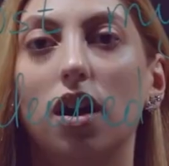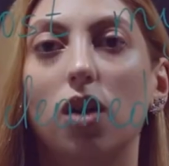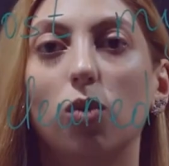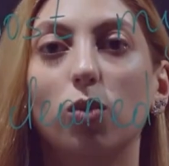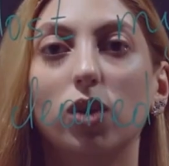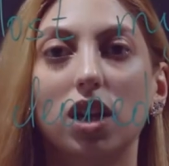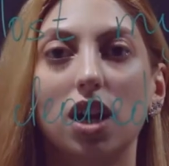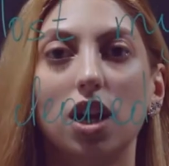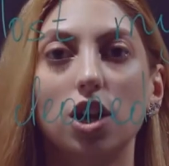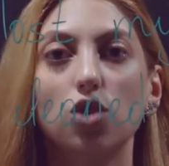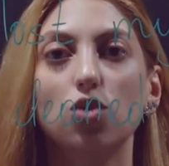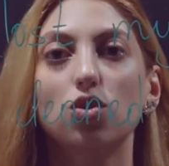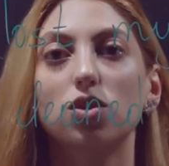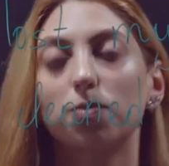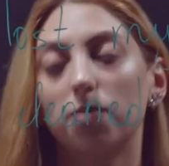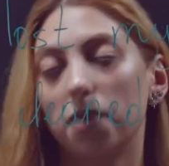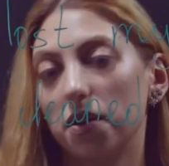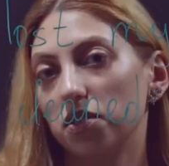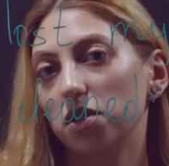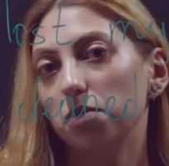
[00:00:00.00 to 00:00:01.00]
We can use
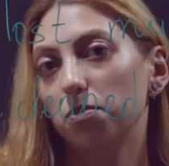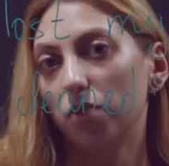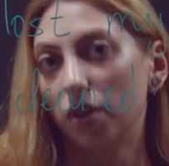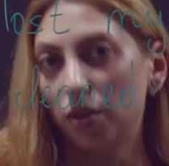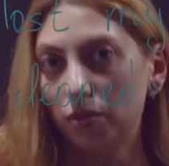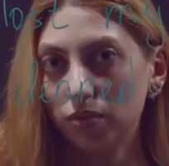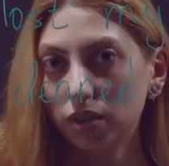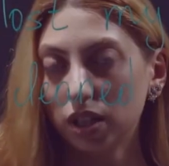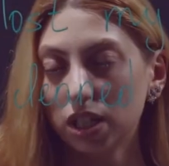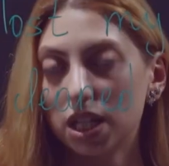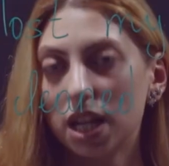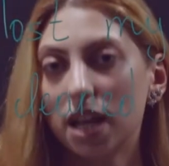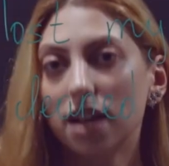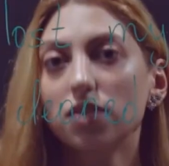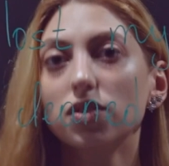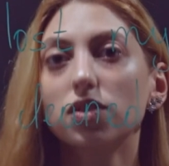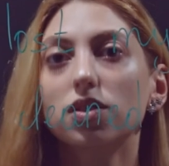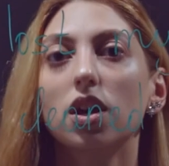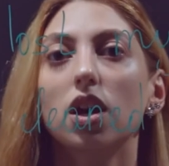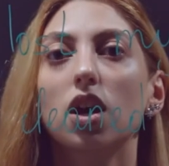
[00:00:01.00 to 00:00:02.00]
present perfect
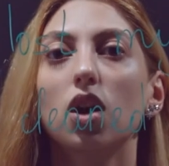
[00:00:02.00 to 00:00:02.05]
tense